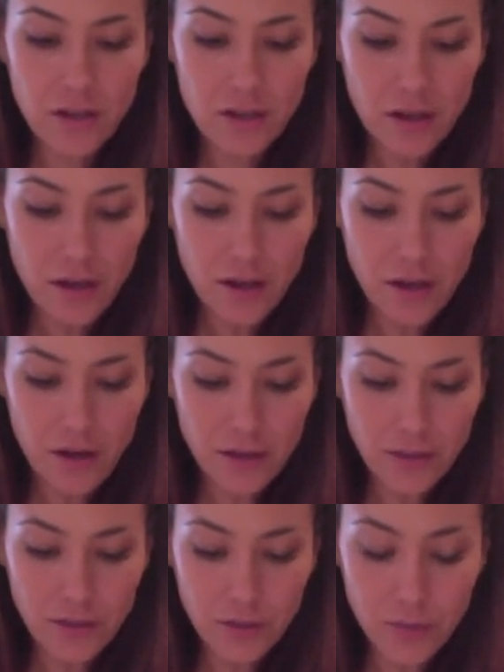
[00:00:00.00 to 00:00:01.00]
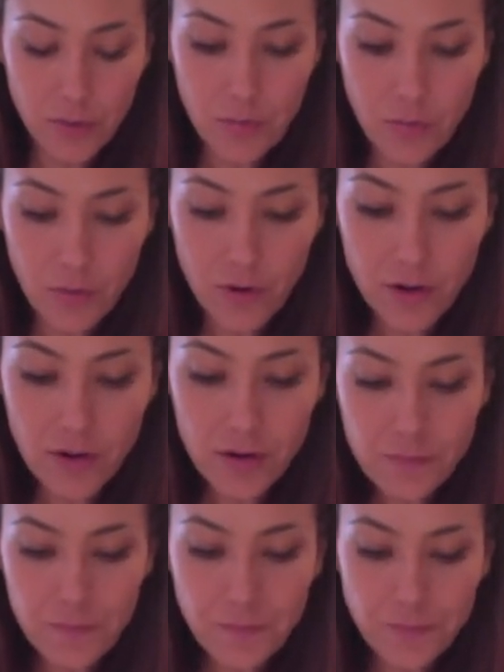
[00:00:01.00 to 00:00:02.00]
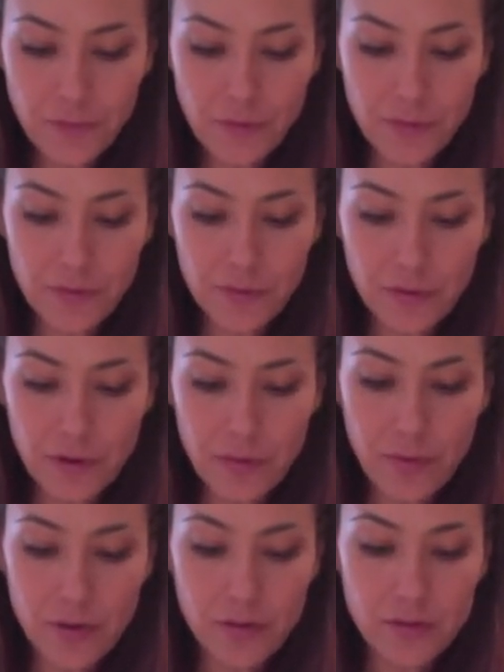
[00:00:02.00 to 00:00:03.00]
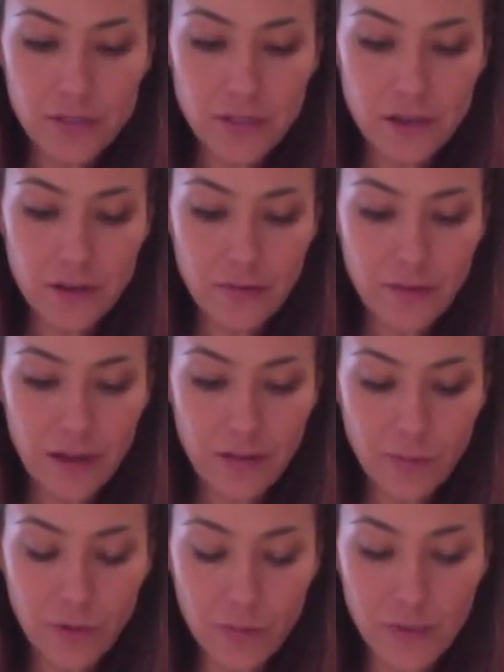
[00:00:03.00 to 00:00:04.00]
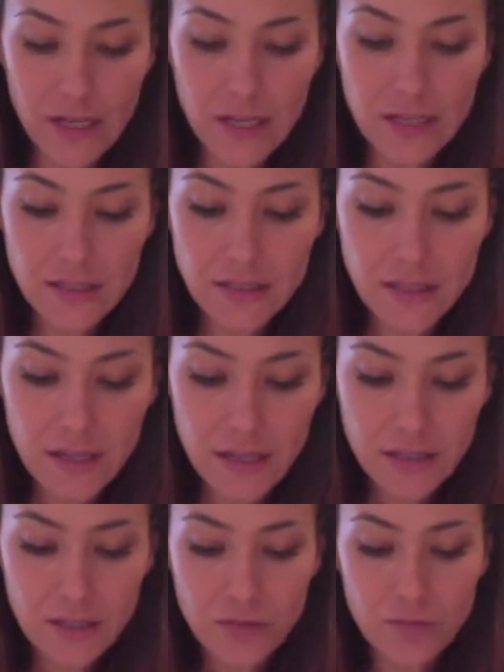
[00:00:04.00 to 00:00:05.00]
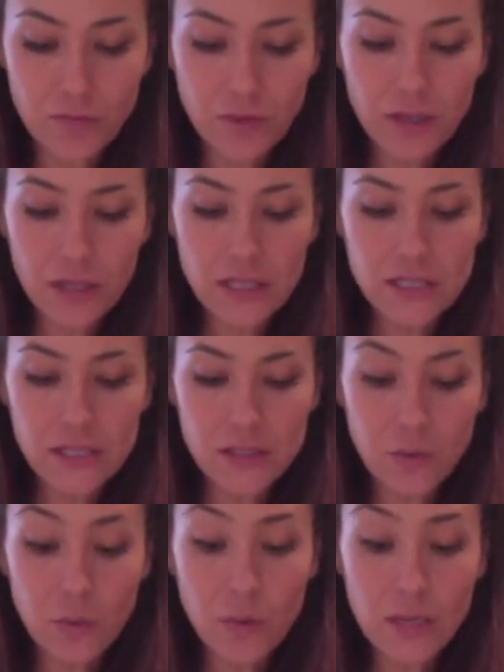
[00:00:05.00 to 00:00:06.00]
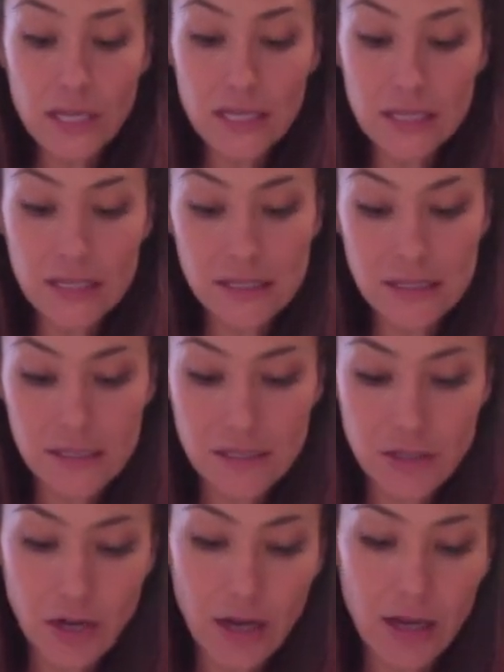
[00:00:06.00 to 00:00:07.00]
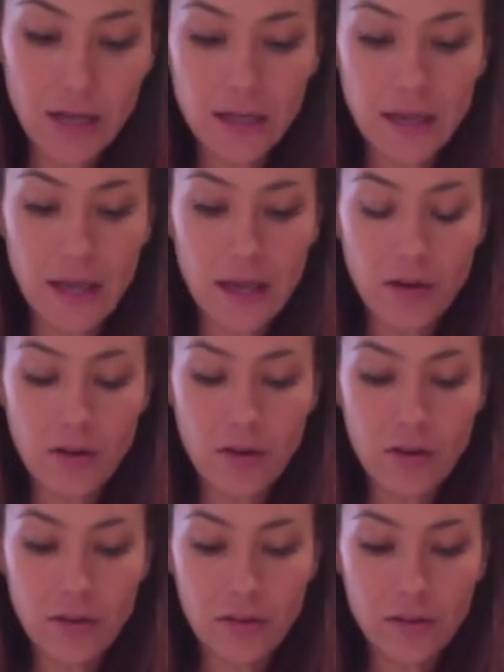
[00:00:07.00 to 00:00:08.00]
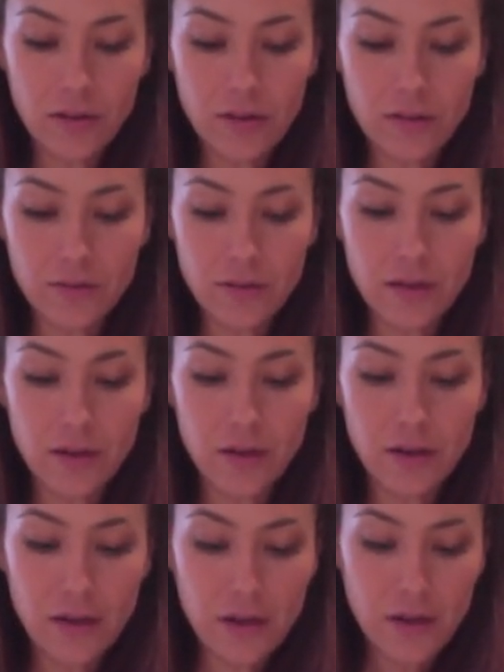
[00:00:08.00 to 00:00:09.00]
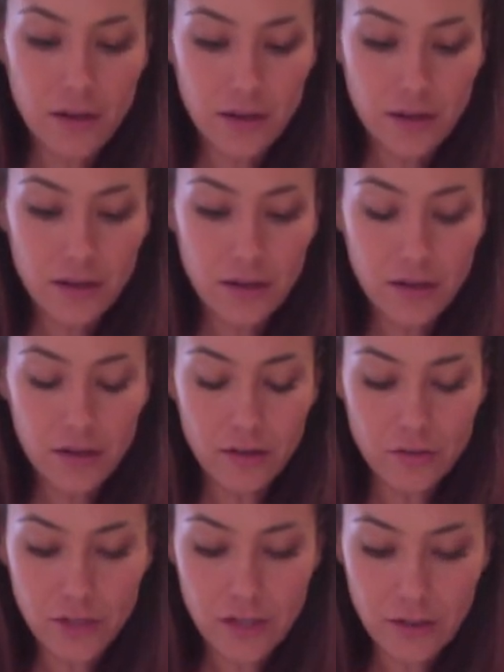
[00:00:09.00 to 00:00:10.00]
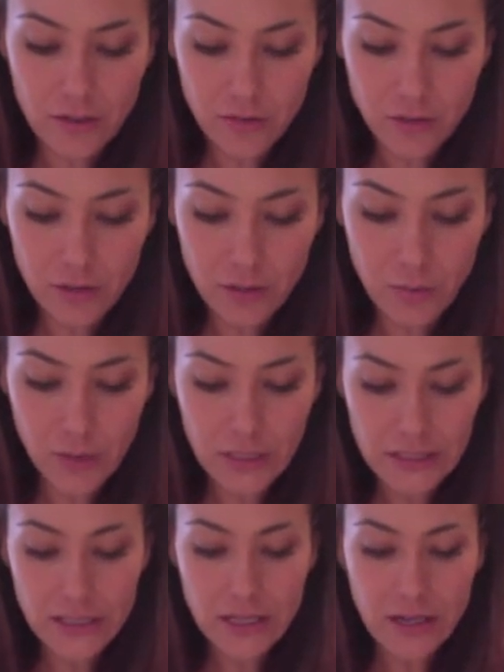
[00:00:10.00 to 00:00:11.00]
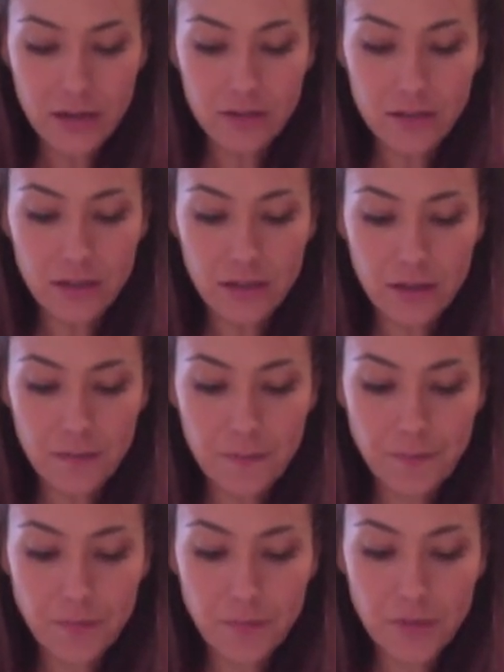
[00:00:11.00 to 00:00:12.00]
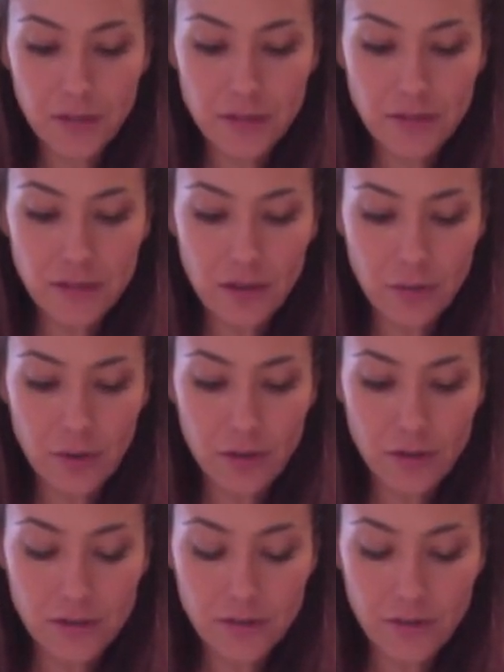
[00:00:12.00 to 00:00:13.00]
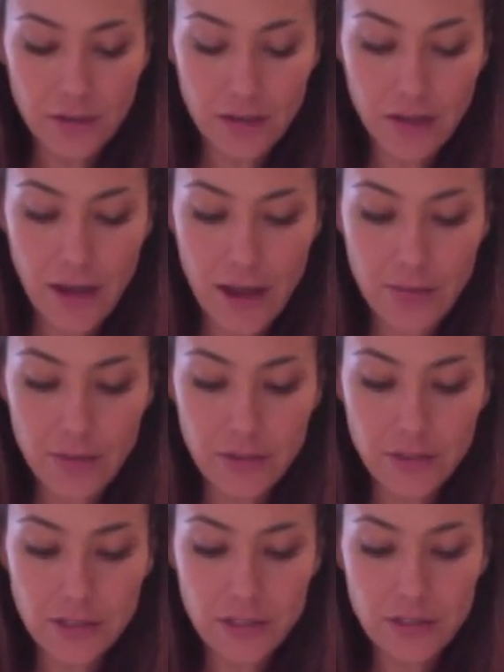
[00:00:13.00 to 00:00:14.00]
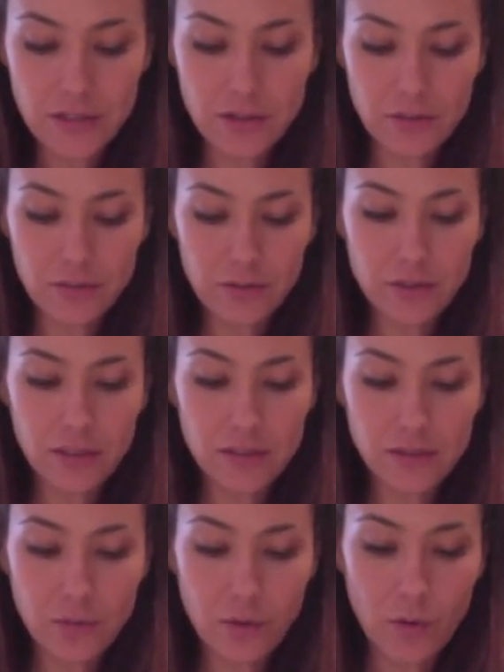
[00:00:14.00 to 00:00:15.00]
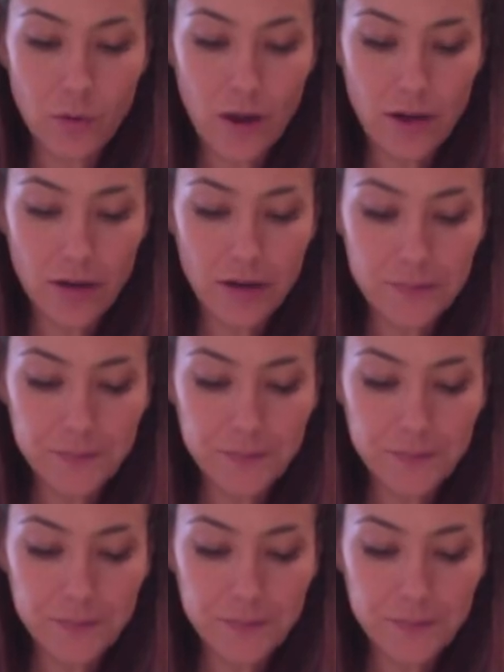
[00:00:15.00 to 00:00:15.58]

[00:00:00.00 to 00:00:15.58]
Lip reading: a little bit more, maybe for about 5 more minutes. Just really squeeze and try to get all of the, try to really break down the cell walls of the cabbage just to release some more water.